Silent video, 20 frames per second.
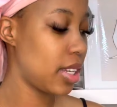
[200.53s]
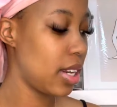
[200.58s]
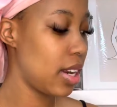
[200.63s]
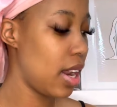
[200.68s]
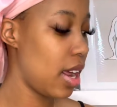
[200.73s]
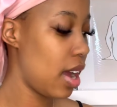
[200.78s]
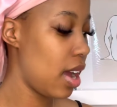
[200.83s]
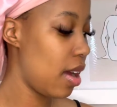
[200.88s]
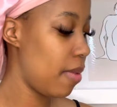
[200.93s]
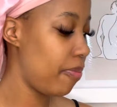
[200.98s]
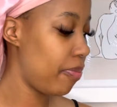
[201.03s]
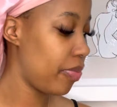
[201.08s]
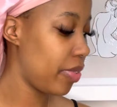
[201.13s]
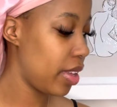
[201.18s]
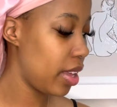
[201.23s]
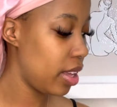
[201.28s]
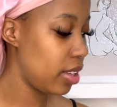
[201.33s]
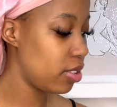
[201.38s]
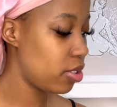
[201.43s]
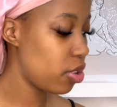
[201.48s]
gonna
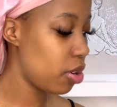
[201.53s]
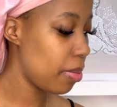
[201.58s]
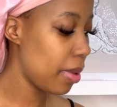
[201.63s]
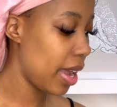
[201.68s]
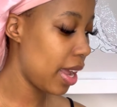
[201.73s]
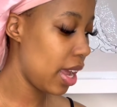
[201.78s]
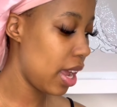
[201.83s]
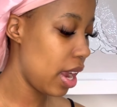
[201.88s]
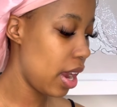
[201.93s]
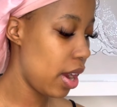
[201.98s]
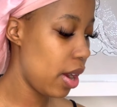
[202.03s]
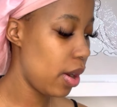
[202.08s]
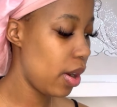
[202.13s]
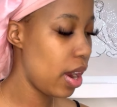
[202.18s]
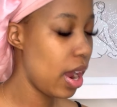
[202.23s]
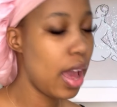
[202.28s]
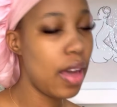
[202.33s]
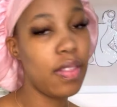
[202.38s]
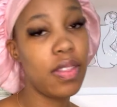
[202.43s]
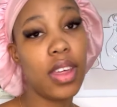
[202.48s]
install my
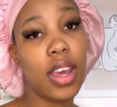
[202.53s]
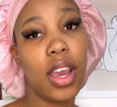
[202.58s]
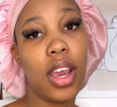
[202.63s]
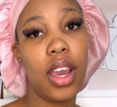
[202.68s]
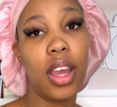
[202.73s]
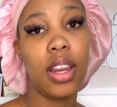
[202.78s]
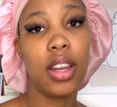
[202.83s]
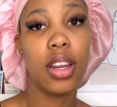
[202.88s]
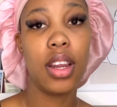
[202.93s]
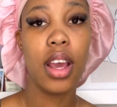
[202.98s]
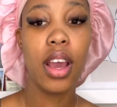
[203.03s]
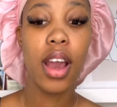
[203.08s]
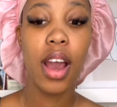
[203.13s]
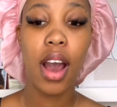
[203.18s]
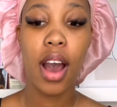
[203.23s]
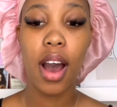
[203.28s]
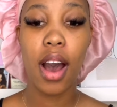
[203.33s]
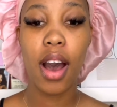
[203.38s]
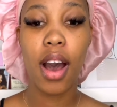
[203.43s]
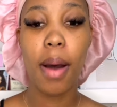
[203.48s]
hair, and then
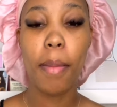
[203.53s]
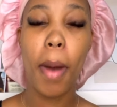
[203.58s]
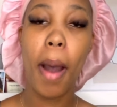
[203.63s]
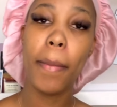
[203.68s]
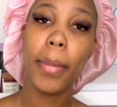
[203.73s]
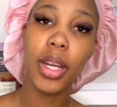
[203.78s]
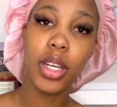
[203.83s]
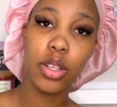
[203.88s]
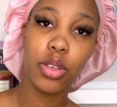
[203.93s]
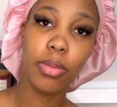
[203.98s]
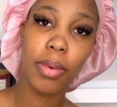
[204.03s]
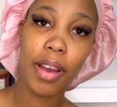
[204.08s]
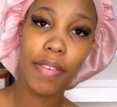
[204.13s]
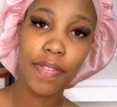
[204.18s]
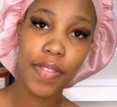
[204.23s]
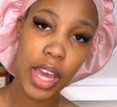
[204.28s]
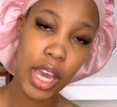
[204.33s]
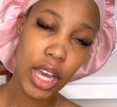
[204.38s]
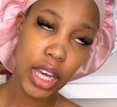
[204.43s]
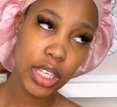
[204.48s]
I'm gonna do my
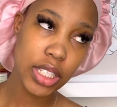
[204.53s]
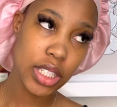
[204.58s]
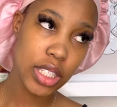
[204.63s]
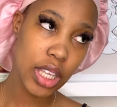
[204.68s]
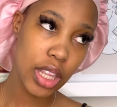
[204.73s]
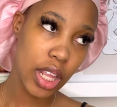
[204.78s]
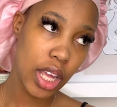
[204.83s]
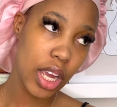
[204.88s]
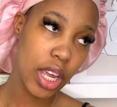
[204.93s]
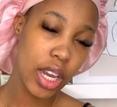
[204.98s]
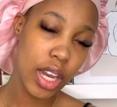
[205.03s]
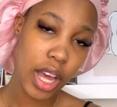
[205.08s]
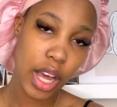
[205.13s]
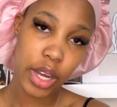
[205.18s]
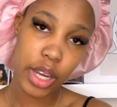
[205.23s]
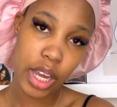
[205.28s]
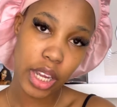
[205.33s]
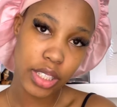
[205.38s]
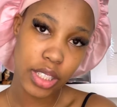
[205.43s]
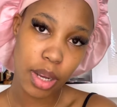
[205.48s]
face, and then I'll
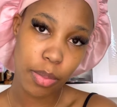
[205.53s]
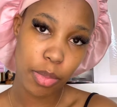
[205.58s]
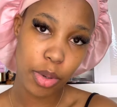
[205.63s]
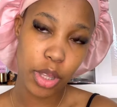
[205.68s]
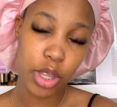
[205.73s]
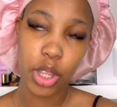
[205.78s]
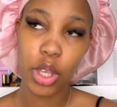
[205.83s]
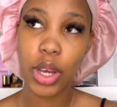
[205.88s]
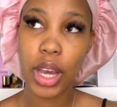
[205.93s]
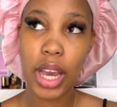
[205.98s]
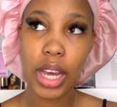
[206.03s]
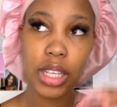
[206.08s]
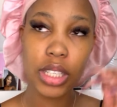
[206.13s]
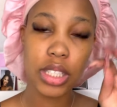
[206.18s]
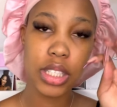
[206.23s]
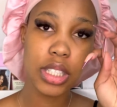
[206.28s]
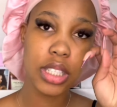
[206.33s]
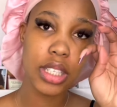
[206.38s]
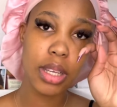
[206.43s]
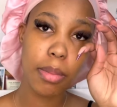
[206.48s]
catch up with you
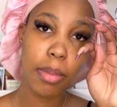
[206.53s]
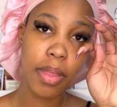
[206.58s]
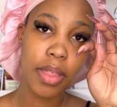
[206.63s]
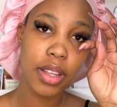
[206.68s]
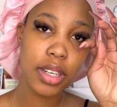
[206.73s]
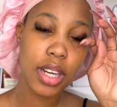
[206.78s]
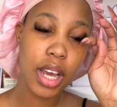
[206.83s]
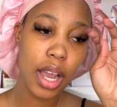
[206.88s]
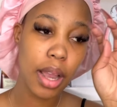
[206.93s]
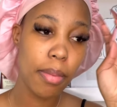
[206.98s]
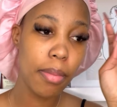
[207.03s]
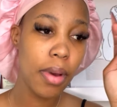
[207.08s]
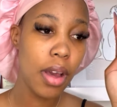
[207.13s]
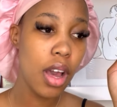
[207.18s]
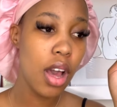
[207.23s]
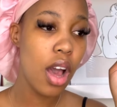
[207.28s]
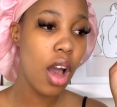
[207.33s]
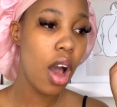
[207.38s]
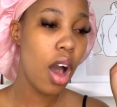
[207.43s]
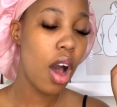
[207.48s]
guys some other time.
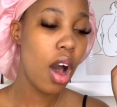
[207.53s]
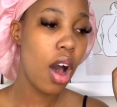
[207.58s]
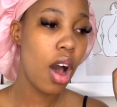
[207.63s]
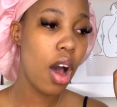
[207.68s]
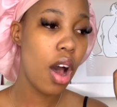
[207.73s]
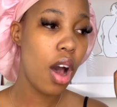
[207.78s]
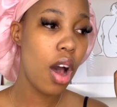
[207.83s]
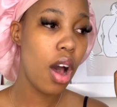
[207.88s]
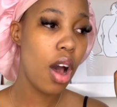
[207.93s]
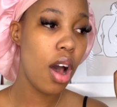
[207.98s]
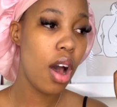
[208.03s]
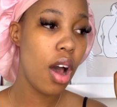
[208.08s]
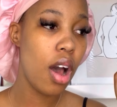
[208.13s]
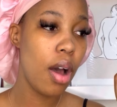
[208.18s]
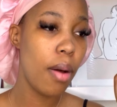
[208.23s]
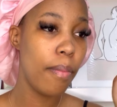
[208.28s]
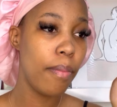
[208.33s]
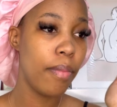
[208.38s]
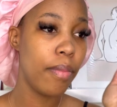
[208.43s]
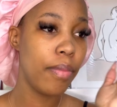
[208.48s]

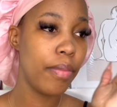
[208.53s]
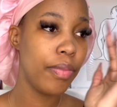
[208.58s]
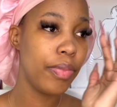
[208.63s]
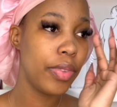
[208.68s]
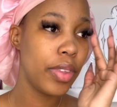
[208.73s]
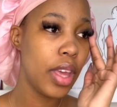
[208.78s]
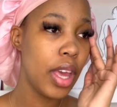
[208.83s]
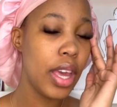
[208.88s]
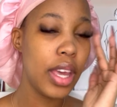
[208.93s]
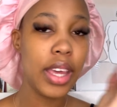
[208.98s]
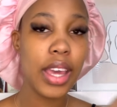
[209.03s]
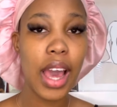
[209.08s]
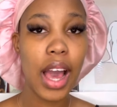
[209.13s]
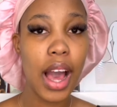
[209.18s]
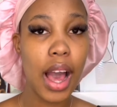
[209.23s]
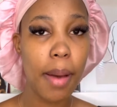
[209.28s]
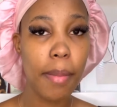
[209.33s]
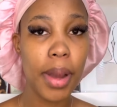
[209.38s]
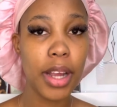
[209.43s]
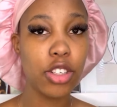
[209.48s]
Yeah,
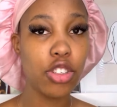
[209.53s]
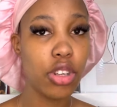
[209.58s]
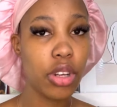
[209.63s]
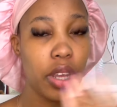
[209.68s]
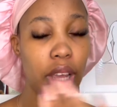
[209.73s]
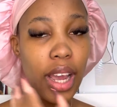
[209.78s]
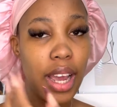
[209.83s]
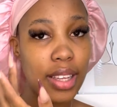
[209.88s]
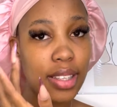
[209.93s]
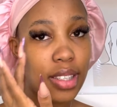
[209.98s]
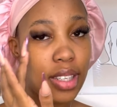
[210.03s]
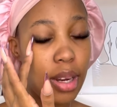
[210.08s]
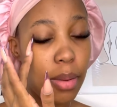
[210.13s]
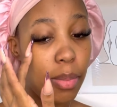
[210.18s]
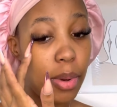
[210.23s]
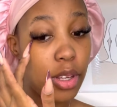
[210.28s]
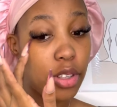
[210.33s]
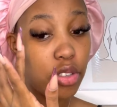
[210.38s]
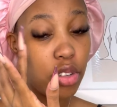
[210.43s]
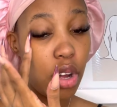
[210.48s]
I might show you guys
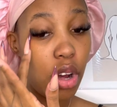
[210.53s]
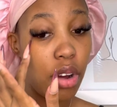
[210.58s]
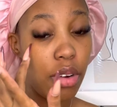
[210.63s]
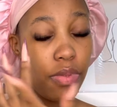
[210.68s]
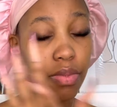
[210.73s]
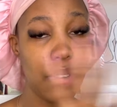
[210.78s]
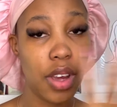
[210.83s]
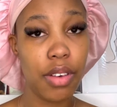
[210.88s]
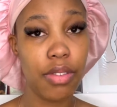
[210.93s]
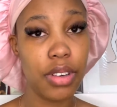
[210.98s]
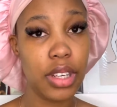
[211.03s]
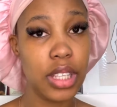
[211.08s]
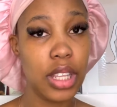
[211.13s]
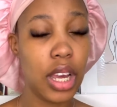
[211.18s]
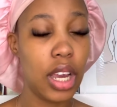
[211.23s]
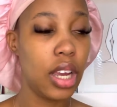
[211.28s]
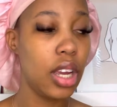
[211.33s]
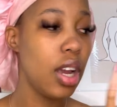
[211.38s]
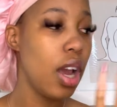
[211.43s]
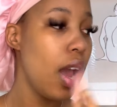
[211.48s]
snippets of
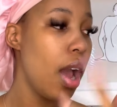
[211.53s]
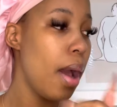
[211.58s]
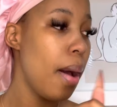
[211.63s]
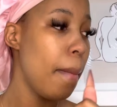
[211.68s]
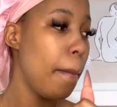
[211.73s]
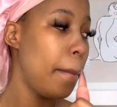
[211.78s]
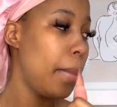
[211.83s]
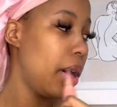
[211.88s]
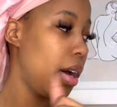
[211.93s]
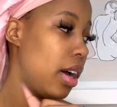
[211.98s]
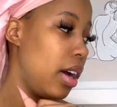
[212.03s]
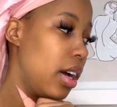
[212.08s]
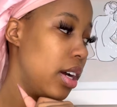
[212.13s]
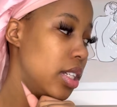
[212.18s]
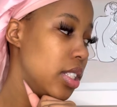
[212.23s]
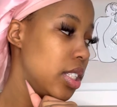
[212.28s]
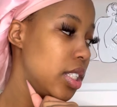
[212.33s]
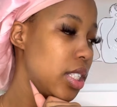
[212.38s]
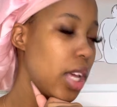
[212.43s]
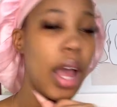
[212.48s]
everything,
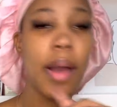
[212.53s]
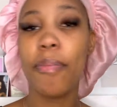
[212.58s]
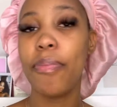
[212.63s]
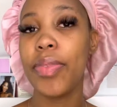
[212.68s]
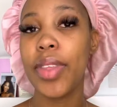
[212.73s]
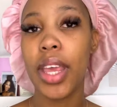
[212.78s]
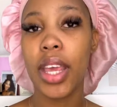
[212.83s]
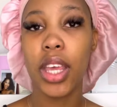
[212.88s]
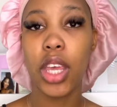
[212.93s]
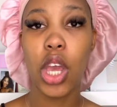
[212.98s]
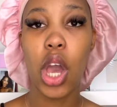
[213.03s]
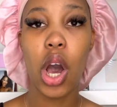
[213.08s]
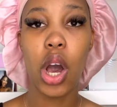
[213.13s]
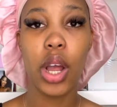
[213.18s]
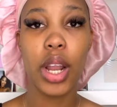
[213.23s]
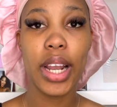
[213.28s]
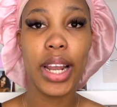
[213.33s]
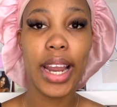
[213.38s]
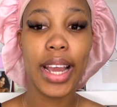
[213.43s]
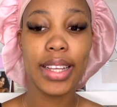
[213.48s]
but yeah,
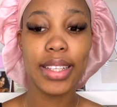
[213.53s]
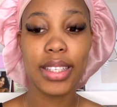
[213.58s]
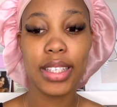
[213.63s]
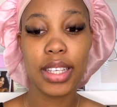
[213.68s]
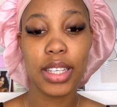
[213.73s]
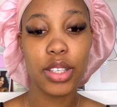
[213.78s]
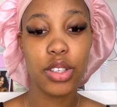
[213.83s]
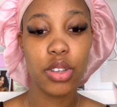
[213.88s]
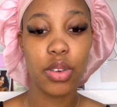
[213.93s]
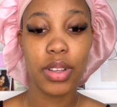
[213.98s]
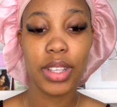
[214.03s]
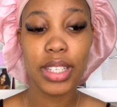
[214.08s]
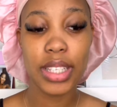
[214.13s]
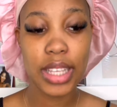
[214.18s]
let's install.